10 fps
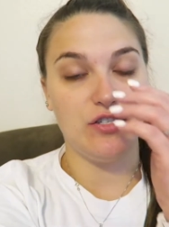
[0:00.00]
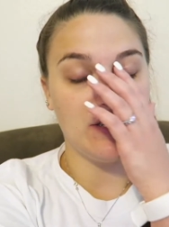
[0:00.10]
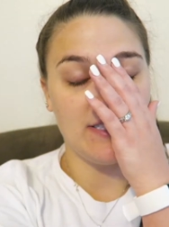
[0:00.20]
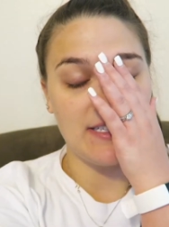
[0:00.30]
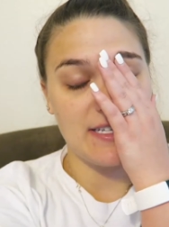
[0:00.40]

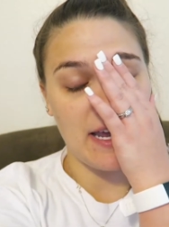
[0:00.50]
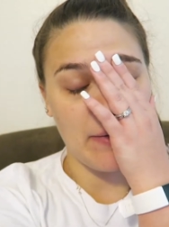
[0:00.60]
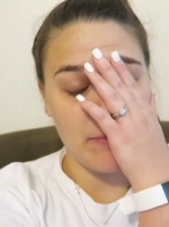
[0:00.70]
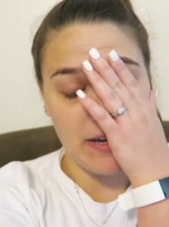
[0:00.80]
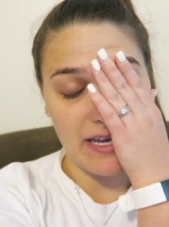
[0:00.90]
just the
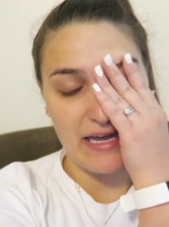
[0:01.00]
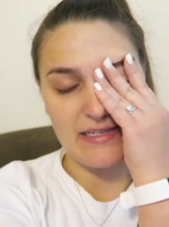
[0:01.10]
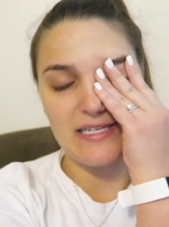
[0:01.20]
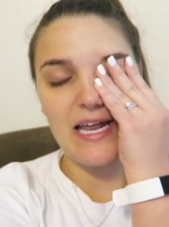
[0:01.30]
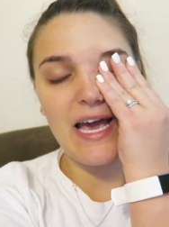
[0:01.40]
same
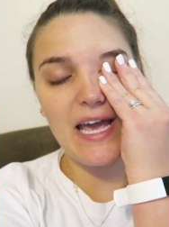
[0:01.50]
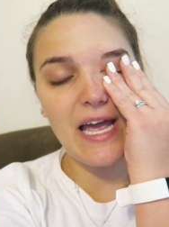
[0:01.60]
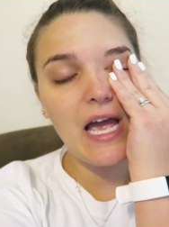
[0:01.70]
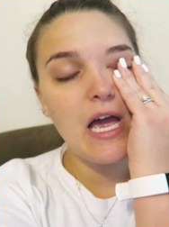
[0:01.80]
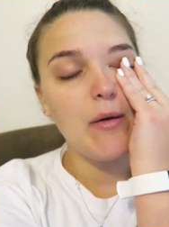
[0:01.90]
again
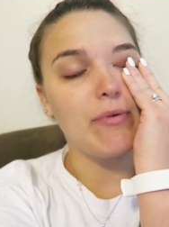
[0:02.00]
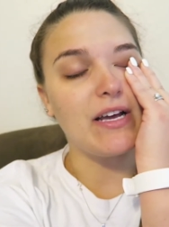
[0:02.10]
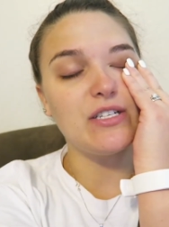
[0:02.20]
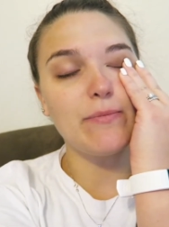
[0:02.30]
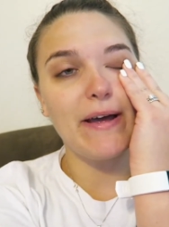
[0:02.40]
today, but
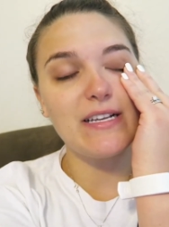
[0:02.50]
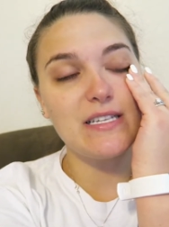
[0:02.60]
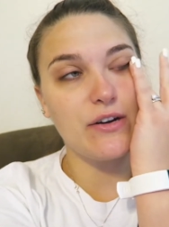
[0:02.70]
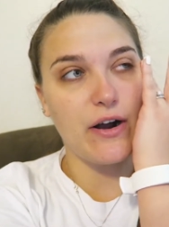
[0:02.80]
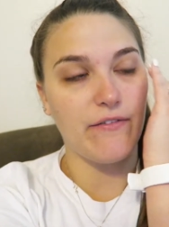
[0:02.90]
I took
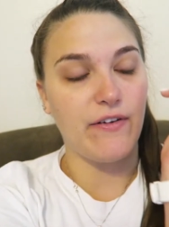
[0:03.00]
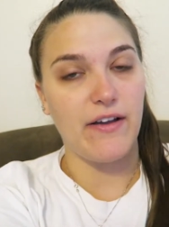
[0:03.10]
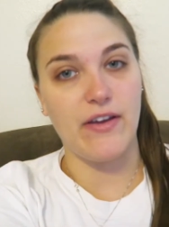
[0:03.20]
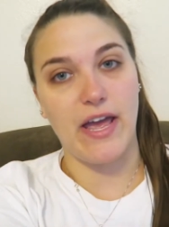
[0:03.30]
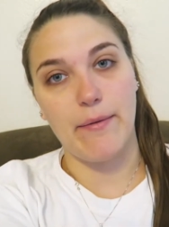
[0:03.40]
medicine around
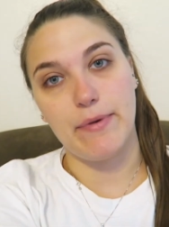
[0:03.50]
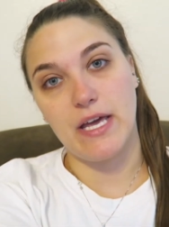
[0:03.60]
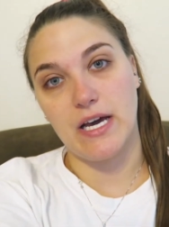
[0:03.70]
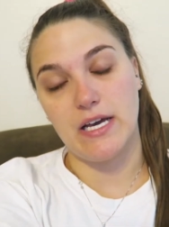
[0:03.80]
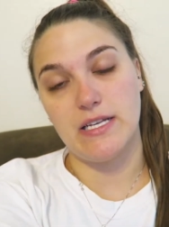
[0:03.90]
5 a.m.
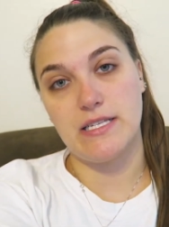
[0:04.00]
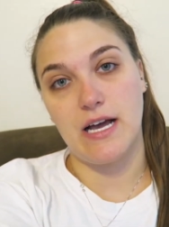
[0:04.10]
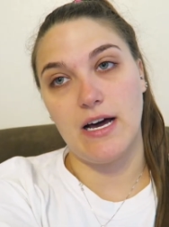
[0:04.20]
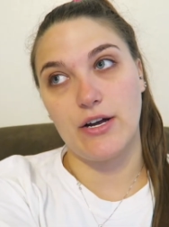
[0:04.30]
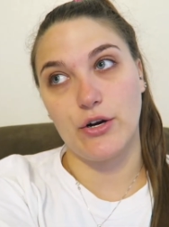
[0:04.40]
because
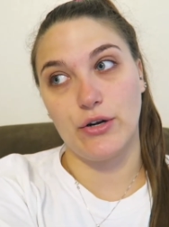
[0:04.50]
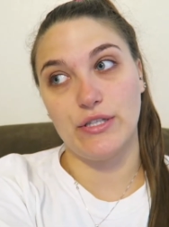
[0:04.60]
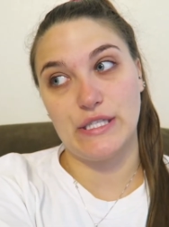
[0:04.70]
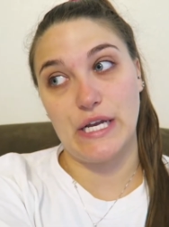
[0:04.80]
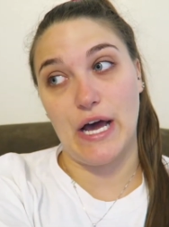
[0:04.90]

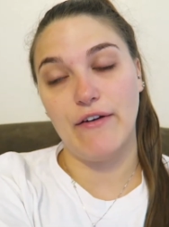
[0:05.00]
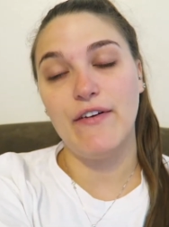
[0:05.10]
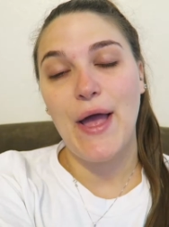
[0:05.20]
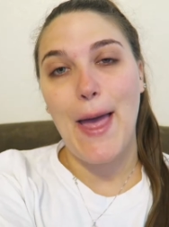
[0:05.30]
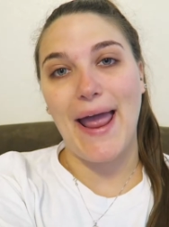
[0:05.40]
girl
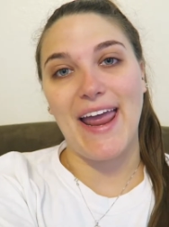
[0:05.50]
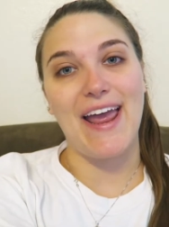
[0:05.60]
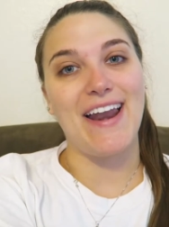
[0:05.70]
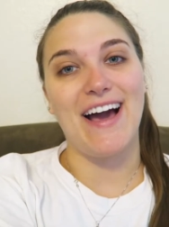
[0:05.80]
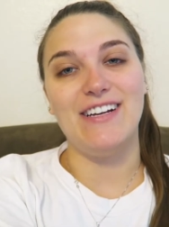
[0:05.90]
stuff,
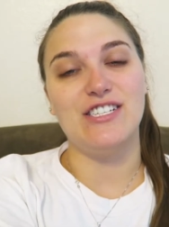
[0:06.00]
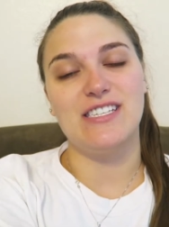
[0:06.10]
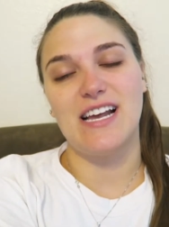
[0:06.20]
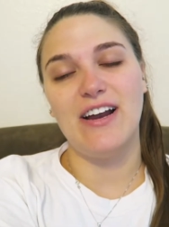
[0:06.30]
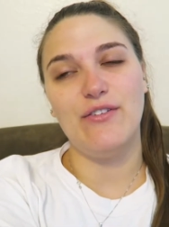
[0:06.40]
and
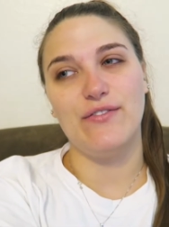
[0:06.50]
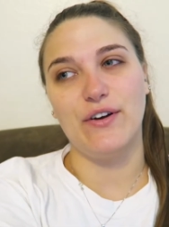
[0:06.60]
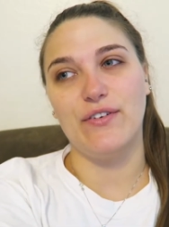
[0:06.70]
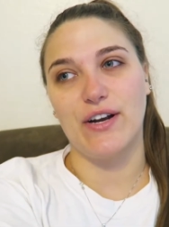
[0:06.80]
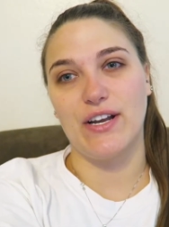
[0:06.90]
I don't
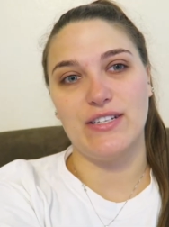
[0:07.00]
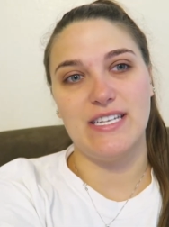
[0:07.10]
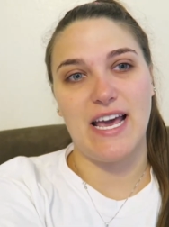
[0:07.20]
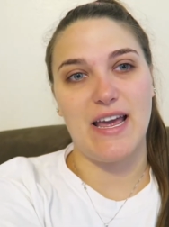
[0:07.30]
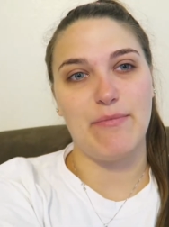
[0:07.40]
feel very good
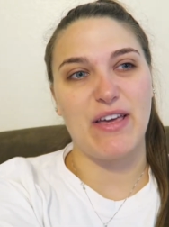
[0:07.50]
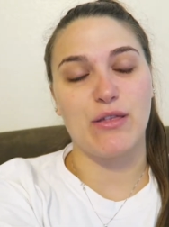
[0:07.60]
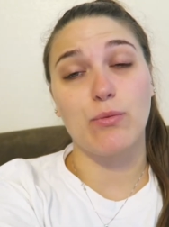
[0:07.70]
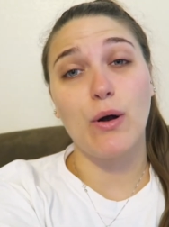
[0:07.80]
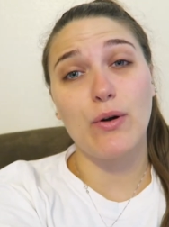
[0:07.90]
today. My
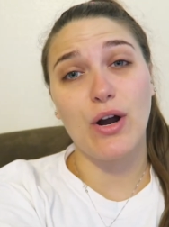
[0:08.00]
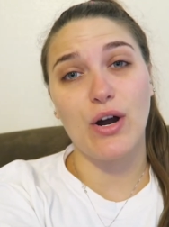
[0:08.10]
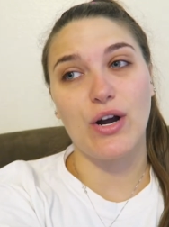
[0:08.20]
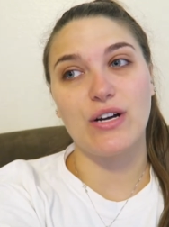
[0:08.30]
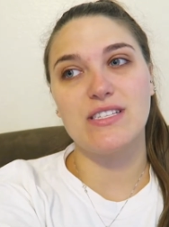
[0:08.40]
throat
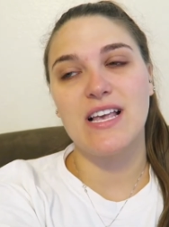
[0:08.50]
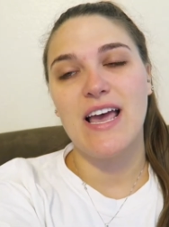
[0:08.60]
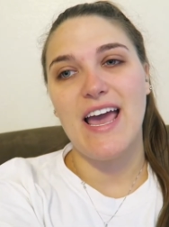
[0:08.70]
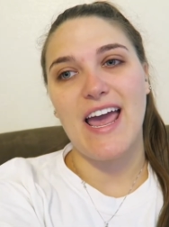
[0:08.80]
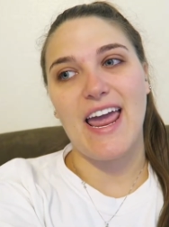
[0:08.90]
hurts
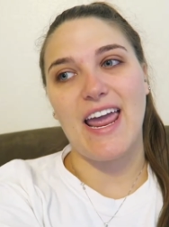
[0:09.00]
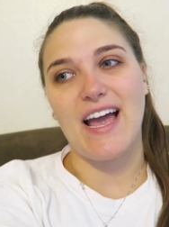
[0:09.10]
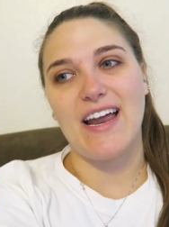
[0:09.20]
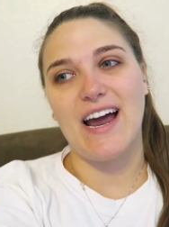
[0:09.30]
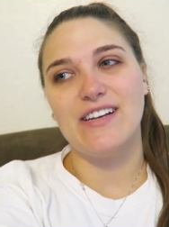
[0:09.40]

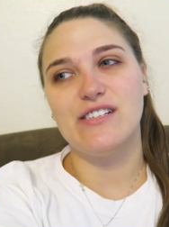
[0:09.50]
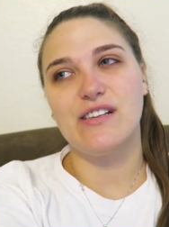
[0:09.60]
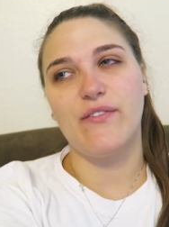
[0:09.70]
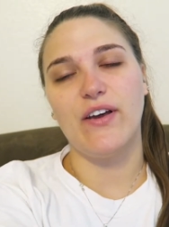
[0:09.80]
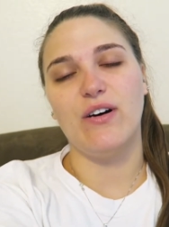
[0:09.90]
and I
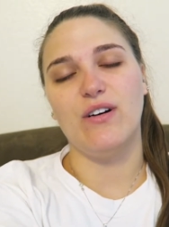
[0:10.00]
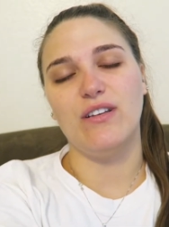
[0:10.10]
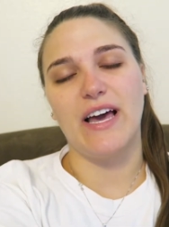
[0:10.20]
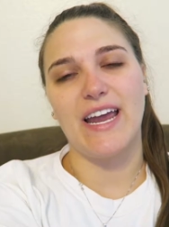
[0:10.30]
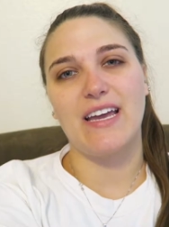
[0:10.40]
just
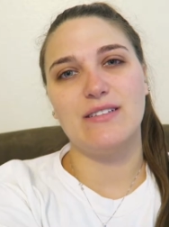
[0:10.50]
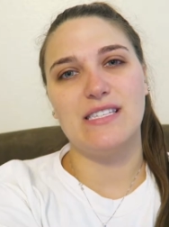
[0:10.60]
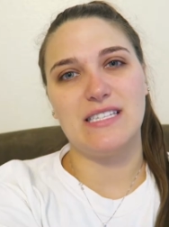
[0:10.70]
feel like